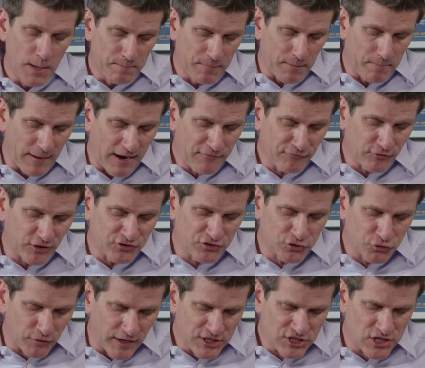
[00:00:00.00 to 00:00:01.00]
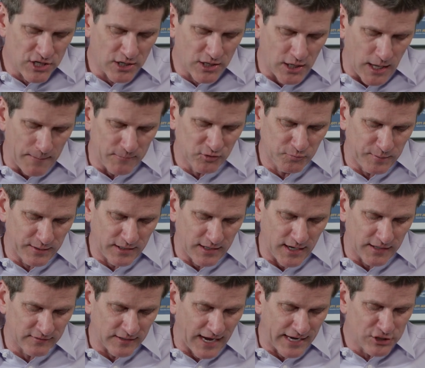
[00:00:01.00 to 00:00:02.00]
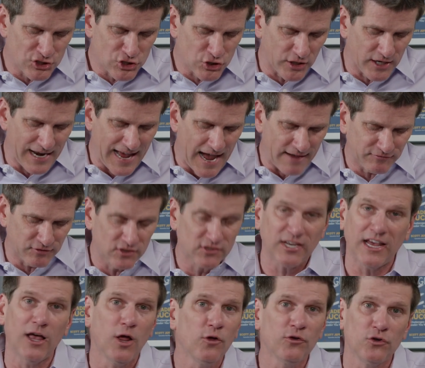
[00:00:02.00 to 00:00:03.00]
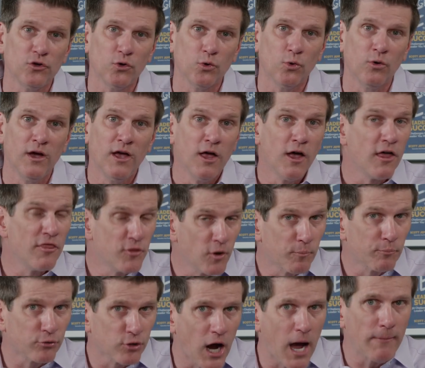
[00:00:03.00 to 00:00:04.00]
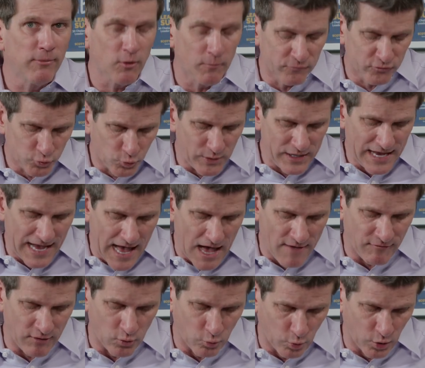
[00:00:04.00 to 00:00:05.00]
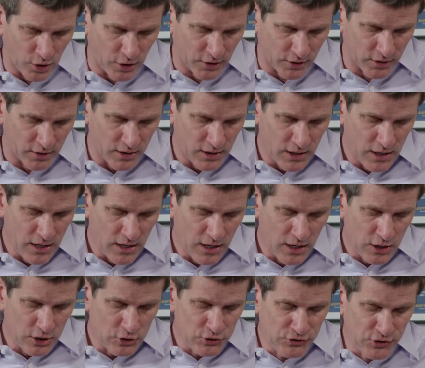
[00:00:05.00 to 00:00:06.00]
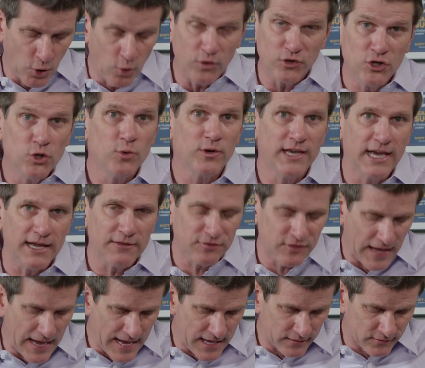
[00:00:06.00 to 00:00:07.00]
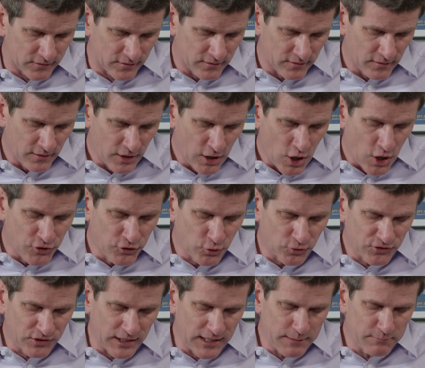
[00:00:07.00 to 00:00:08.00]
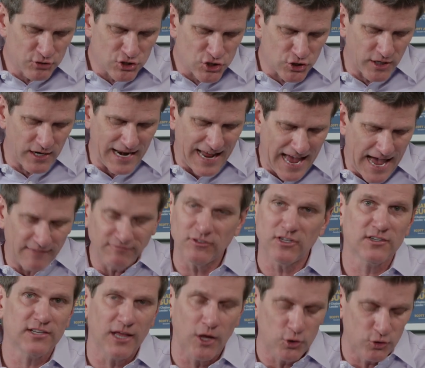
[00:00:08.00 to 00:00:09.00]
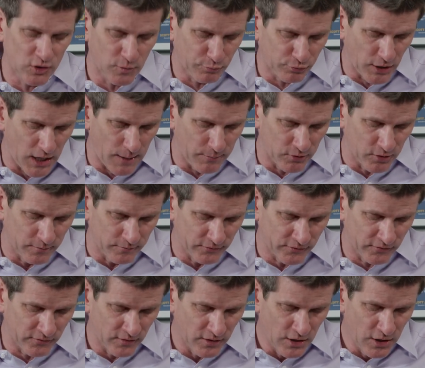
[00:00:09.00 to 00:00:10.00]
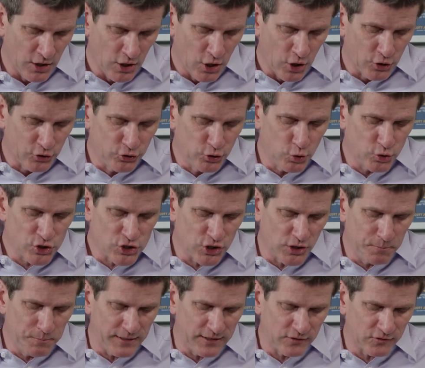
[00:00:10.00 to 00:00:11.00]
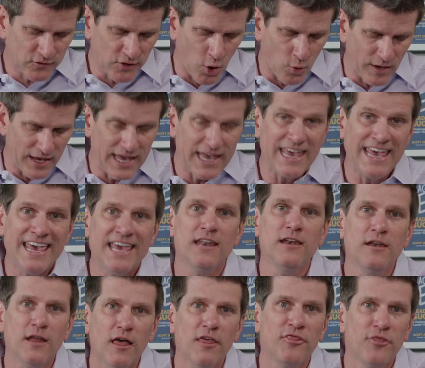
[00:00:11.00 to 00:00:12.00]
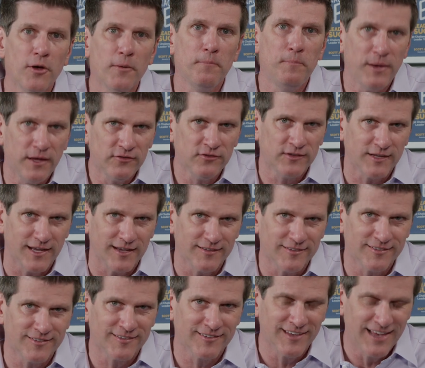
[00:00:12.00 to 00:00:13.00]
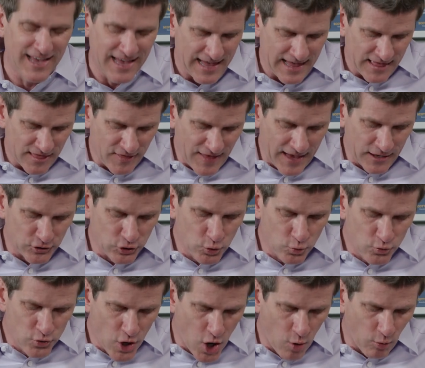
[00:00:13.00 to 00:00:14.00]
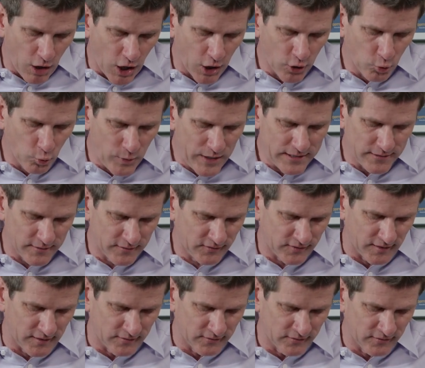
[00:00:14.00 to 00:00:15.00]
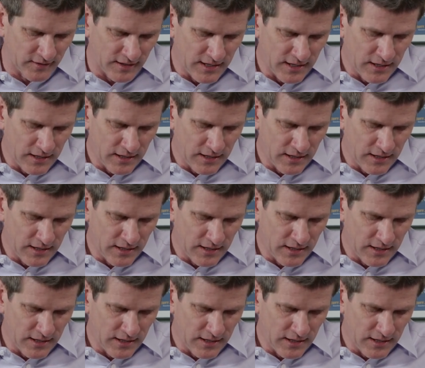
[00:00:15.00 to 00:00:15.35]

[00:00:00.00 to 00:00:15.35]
But my frustration comes because I shouldn't have to tell you the problems we have at work. Don't you get that? Your team shouldn't have to tell you the problems. You should be so in the business that you know our weaknesses